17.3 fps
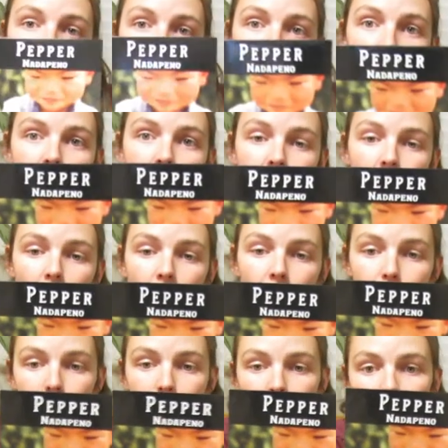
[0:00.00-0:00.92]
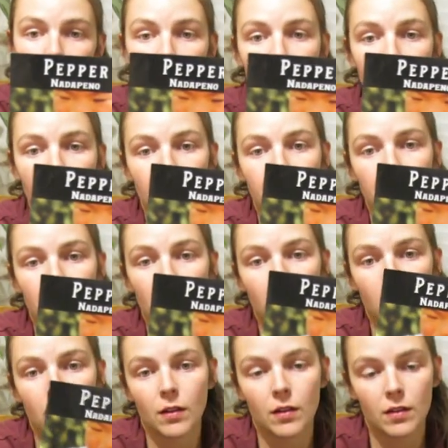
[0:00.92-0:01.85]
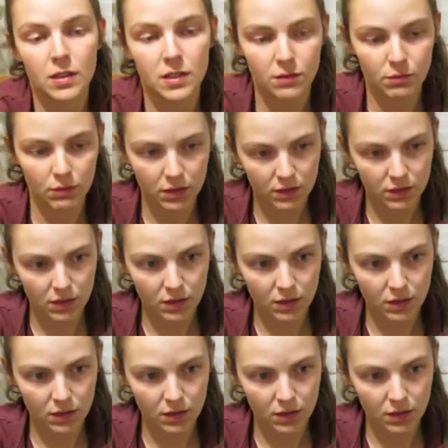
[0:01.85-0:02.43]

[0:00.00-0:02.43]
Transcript: the Natapeno pepper. This one is